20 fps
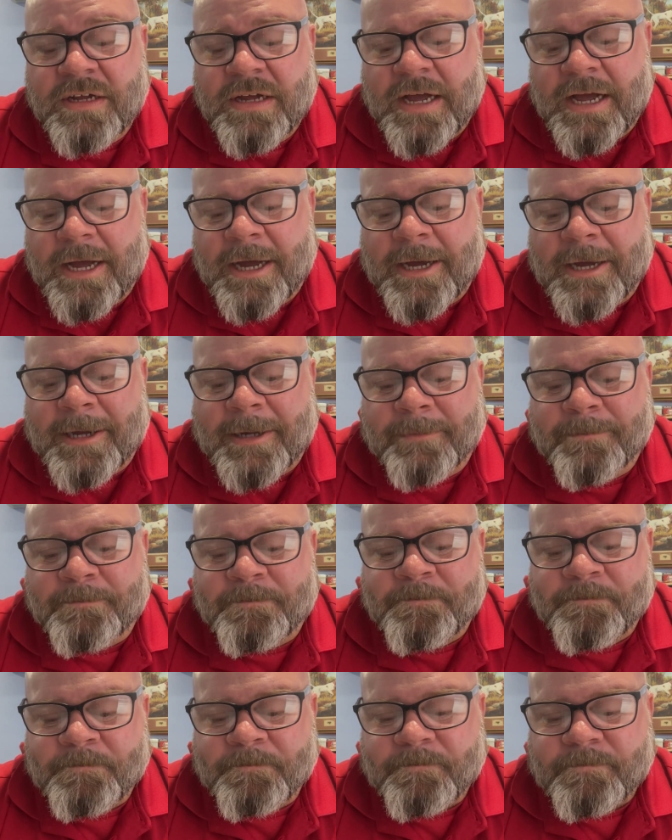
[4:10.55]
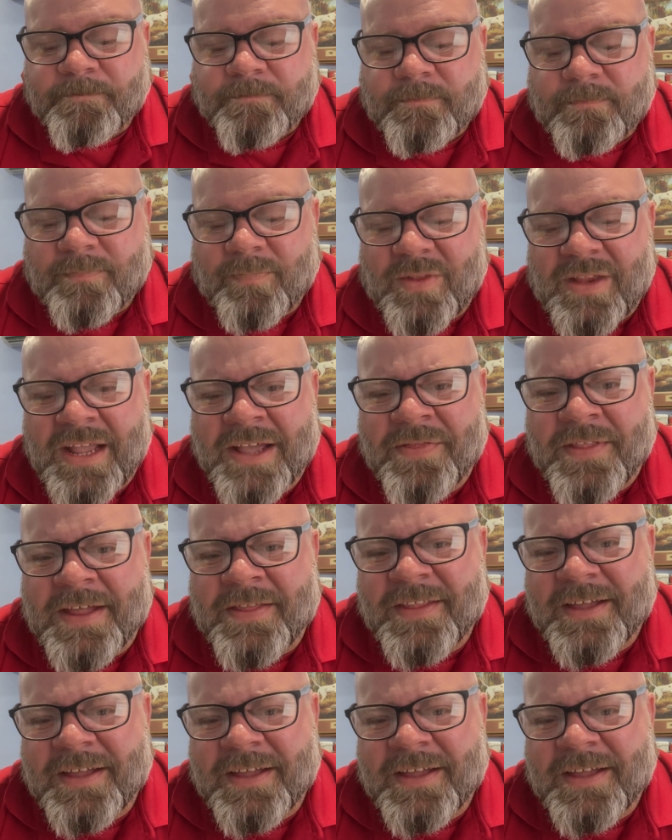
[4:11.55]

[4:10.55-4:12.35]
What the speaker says: And then